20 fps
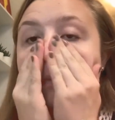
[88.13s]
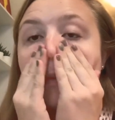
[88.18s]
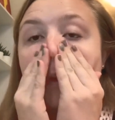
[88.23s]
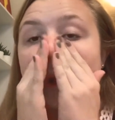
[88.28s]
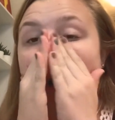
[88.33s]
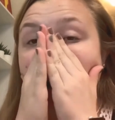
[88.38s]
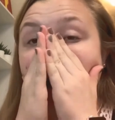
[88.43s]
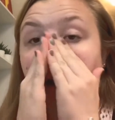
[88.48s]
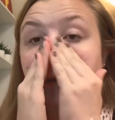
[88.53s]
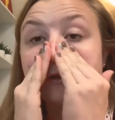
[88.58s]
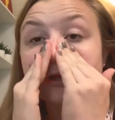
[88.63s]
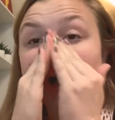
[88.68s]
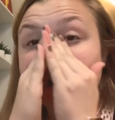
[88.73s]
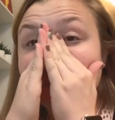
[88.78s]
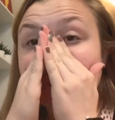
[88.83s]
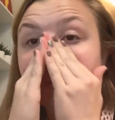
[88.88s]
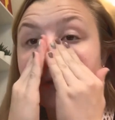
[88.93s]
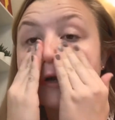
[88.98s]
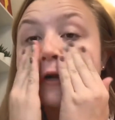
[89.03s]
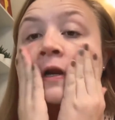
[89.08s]
I
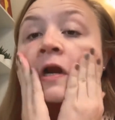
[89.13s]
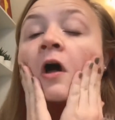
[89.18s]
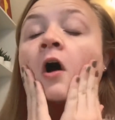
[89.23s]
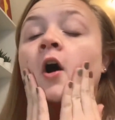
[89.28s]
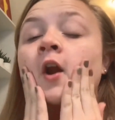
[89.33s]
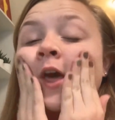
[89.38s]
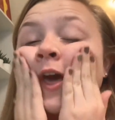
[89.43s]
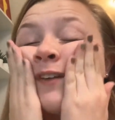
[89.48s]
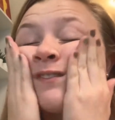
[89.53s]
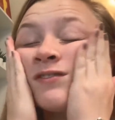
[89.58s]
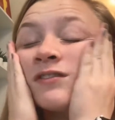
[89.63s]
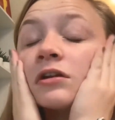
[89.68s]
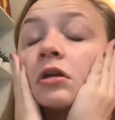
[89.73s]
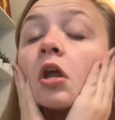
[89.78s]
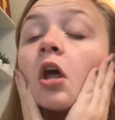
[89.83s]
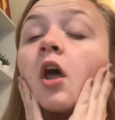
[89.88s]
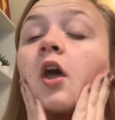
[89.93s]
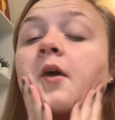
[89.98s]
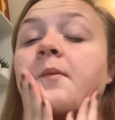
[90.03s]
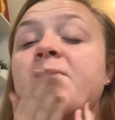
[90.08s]
don't put it on every
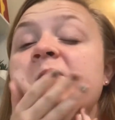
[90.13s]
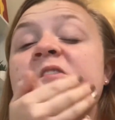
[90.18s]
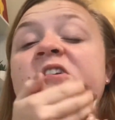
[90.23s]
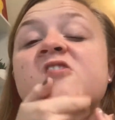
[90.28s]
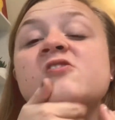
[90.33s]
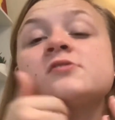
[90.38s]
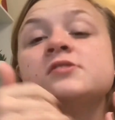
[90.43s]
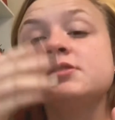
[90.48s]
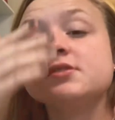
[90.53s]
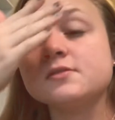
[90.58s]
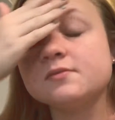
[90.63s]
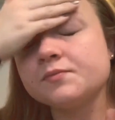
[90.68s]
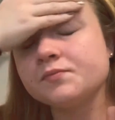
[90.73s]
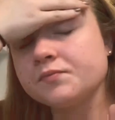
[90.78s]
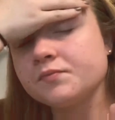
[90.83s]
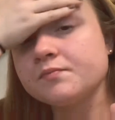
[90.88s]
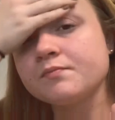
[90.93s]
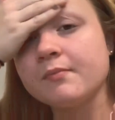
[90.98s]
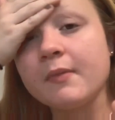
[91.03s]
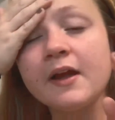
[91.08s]
day because
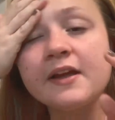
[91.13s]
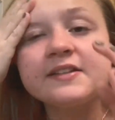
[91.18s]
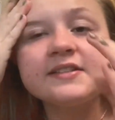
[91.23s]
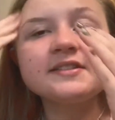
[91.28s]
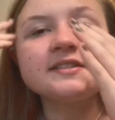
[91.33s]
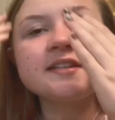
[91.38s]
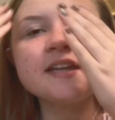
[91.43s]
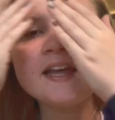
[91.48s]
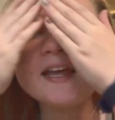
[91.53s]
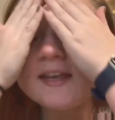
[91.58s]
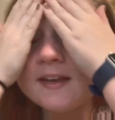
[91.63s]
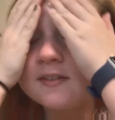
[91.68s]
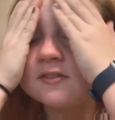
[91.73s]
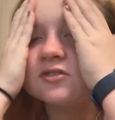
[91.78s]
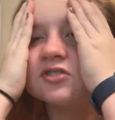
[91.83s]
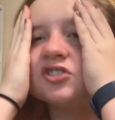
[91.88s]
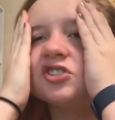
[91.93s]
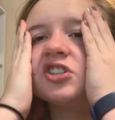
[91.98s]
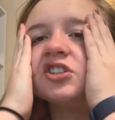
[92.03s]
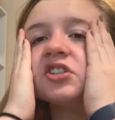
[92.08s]
my
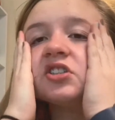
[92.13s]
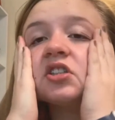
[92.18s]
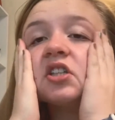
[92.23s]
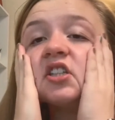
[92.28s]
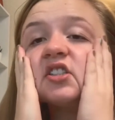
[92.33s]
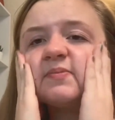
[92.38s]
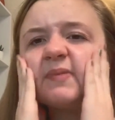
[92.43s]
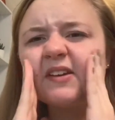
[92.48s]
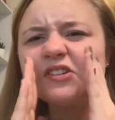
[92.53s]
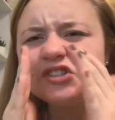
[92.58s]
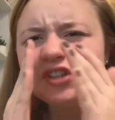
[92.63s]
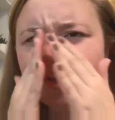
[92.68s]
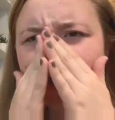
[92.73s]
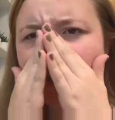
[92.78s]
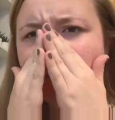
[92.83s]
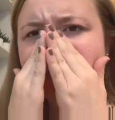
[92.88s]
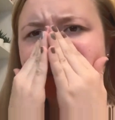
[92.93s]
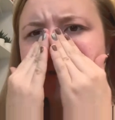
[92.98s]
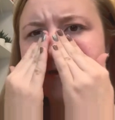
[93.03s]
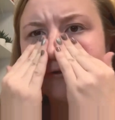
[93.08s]
skin just, especially
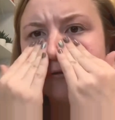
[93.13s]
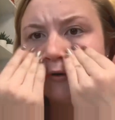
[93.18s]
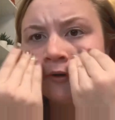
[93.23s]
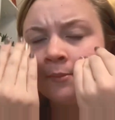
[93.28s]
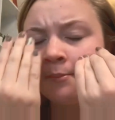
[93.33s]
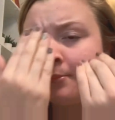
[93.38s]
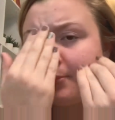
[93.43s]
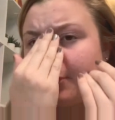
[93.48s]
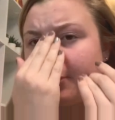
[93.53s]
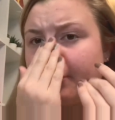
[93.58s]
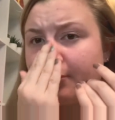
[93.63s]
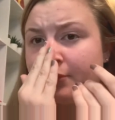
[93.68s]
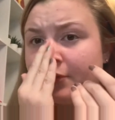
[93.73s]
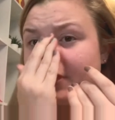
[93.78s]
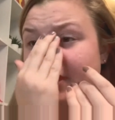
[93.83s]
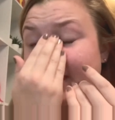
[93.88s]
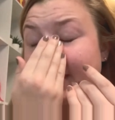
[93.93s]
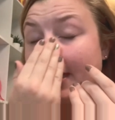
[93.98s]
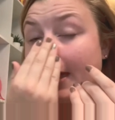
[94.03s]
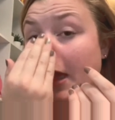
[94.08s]
up here in Boone,
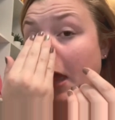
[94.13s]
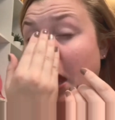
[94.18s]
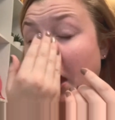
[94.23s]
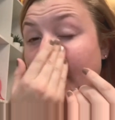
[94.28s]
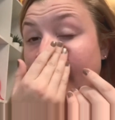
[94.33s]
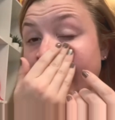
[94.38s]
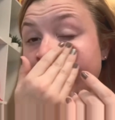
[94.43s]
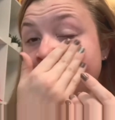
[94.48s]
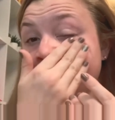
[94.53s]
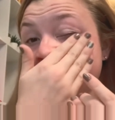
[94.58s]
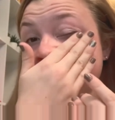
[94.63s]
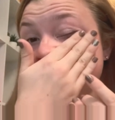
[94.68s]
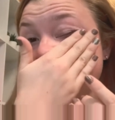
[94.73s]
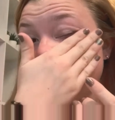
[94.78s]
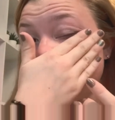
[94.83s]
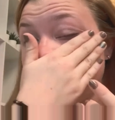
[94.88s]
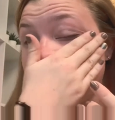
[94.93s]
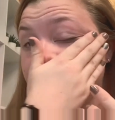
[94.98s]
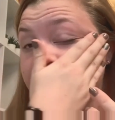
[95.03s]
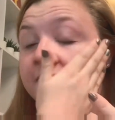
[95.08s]
like I used
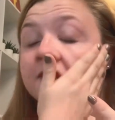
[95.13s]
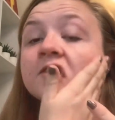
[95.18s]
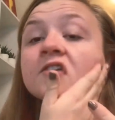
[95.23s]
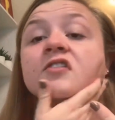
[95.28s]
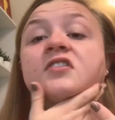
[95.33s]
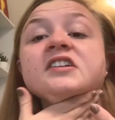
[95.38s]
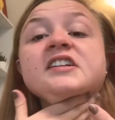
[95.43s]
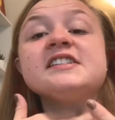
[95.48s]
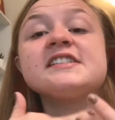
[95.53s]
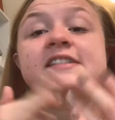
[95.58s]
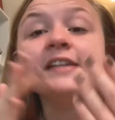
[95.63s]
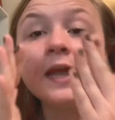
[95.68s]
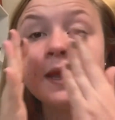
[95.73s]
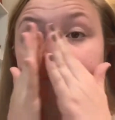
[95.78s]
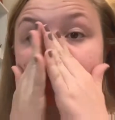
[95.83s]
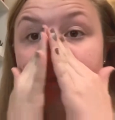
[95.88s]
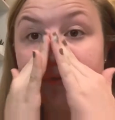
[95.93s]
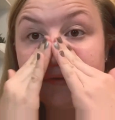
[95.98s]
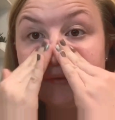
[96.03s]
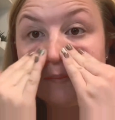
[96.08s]
to like do the
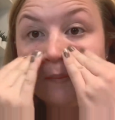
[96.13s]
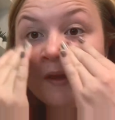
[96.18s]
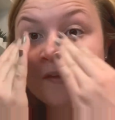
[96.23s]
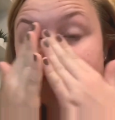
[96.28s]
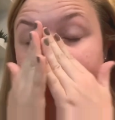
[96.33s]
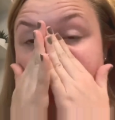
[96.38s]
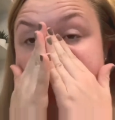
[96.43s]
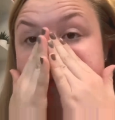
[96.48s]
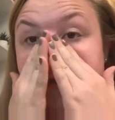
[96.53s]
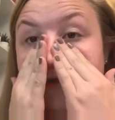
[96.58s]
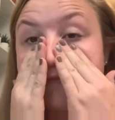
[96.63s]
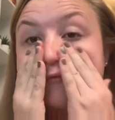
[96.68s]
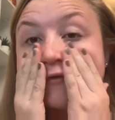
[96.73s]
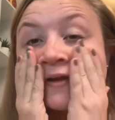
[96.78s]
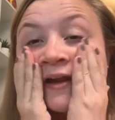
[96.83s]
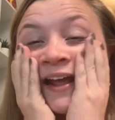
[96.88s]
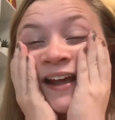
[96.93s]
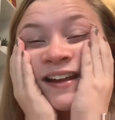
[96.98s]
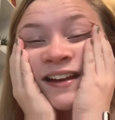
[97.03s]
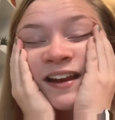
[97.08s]
same thing to my face every
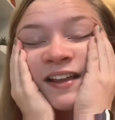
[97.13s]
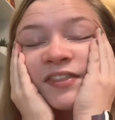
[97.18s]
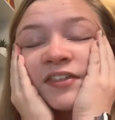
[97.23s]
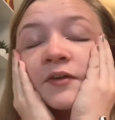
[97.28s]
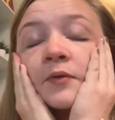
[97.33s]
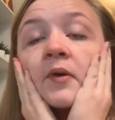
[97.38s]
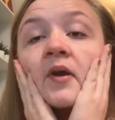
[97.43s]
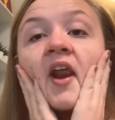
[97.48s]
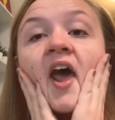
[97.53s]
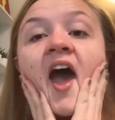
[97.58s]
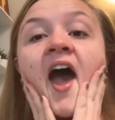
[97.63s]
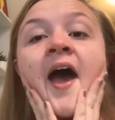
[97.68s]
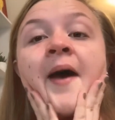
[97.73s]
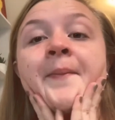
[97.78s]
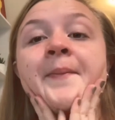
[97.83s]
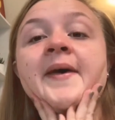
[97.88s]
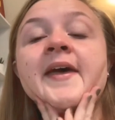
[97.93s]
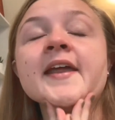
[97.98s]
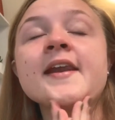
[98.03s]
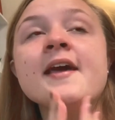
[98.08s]
day and nothing would
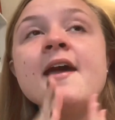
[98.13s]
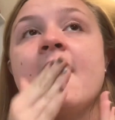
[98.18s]
happen.